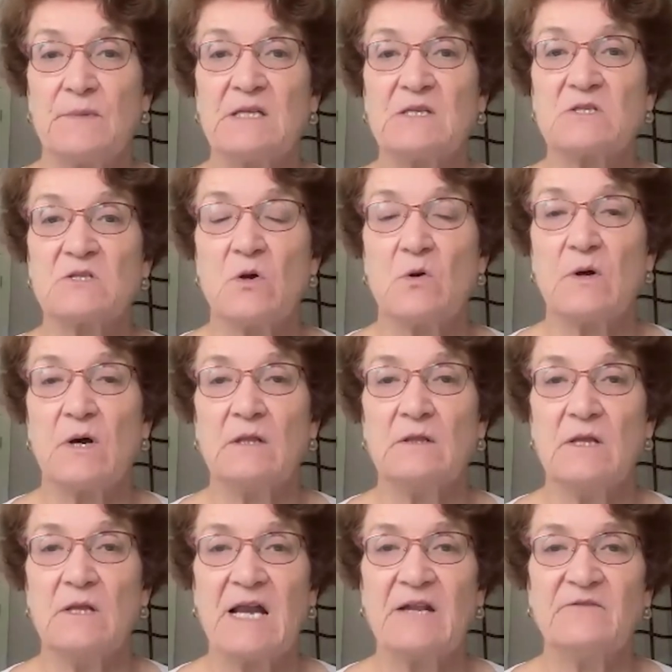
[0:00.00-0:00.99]
And so a
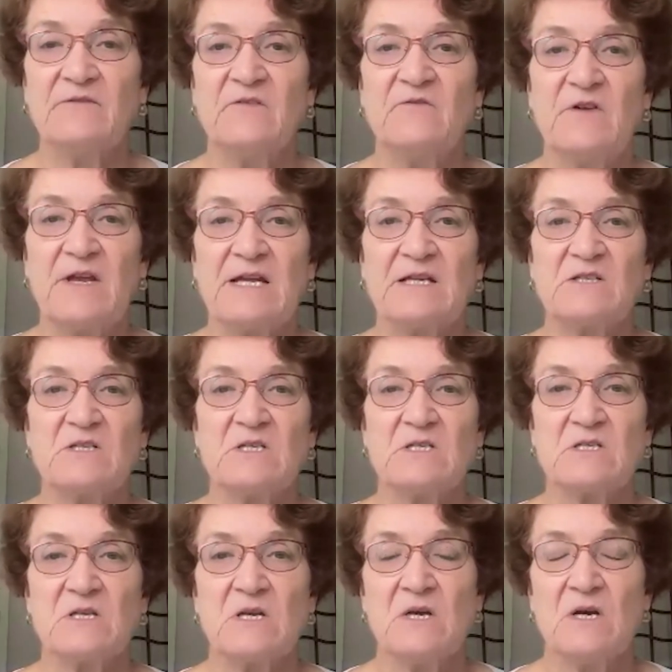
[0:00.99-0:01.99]
lot of
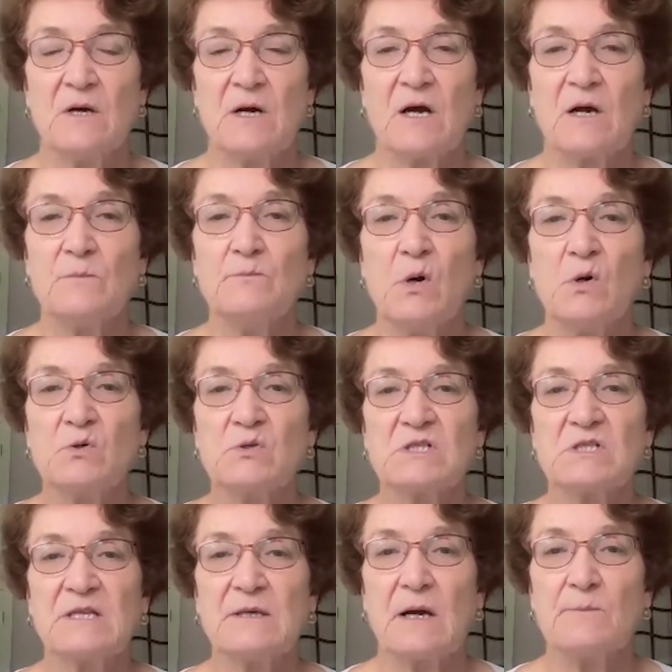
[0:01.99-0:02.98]
advances are
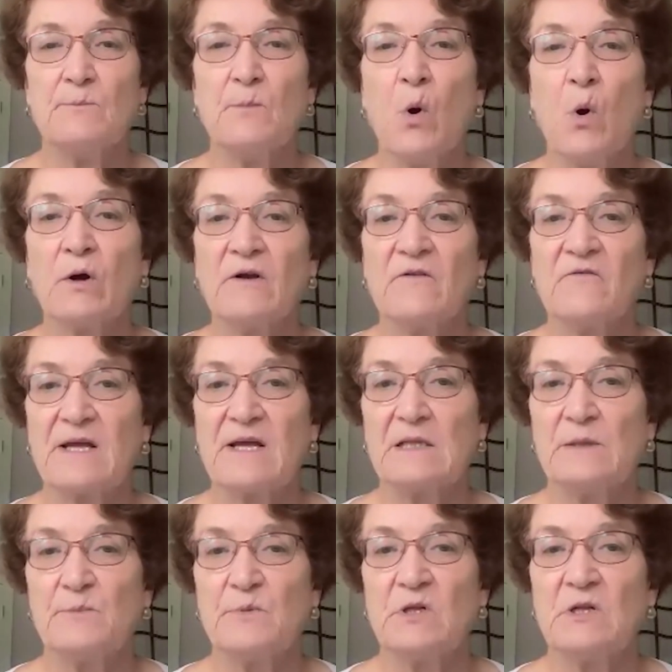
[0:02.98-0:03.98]
more
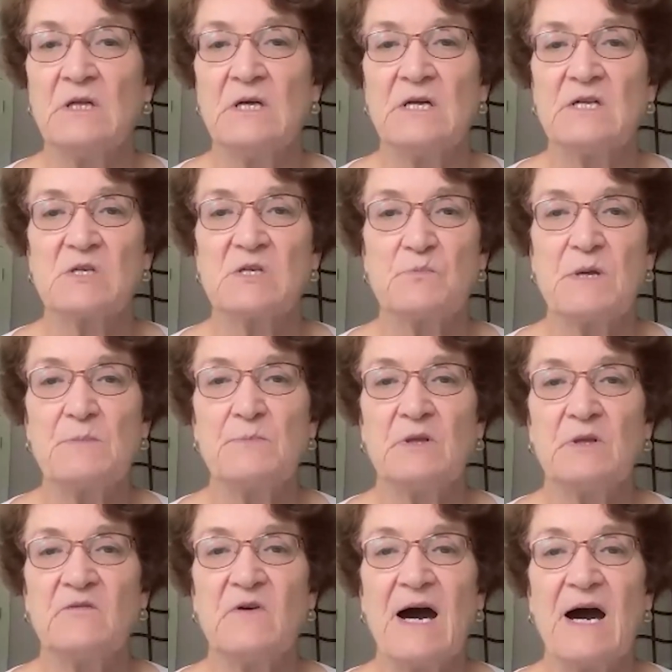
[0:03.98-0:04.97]
available to
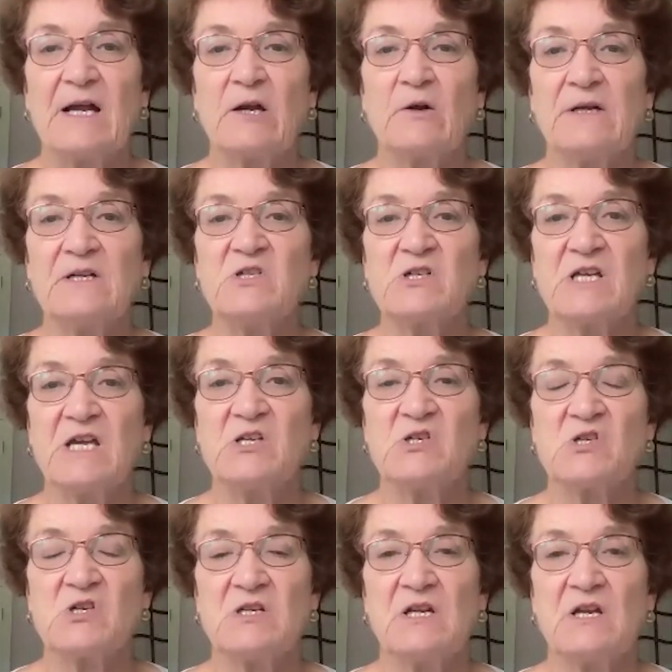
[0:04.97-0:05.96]
people of higher
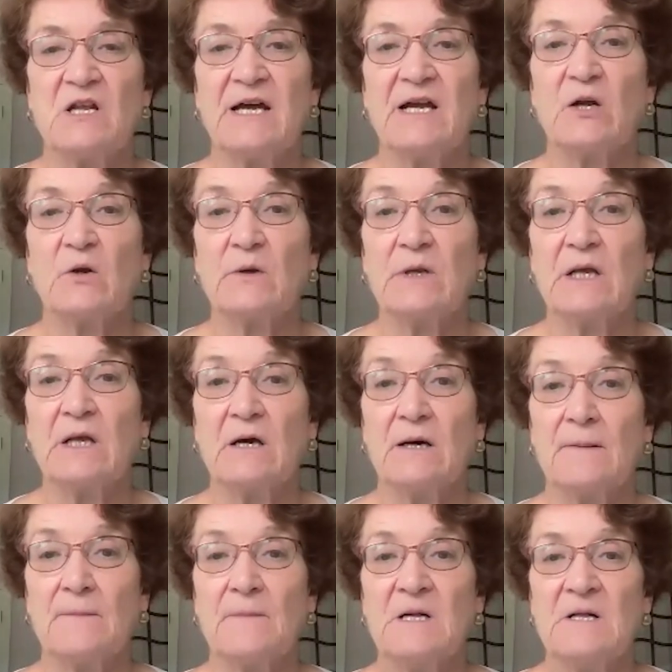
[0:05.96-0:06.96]
education and higher
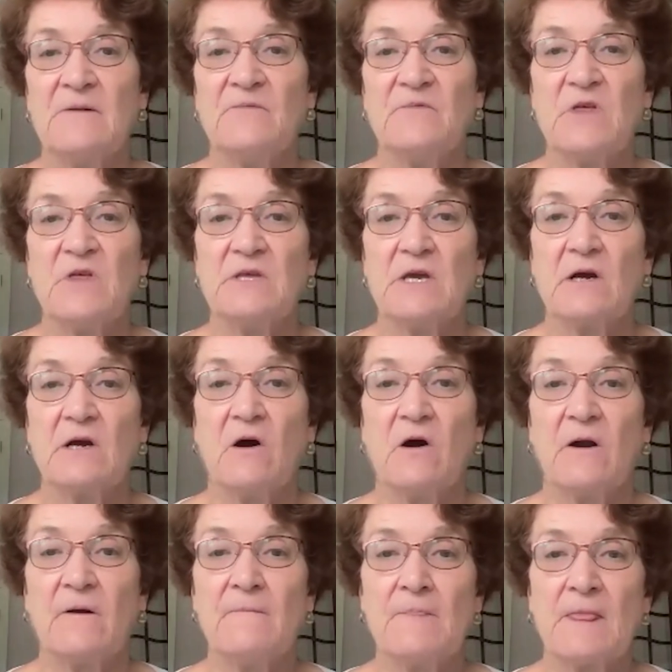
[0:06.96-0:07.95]
income than they
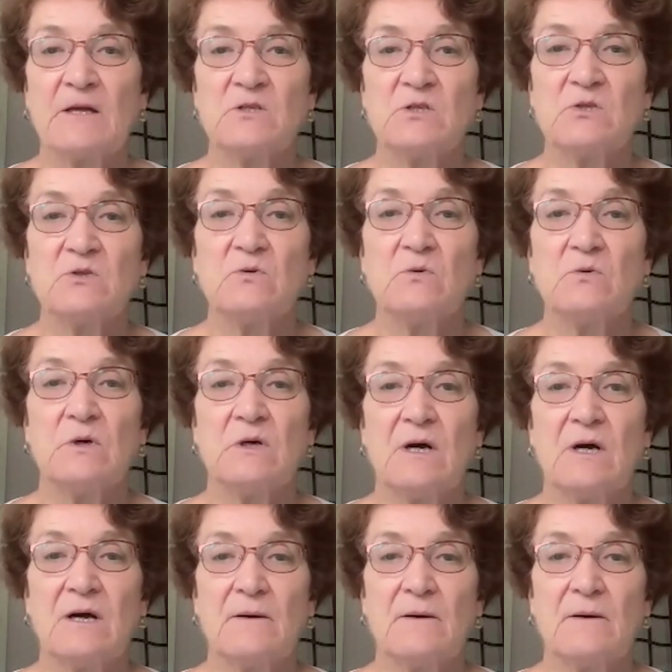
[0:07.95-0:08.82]
are to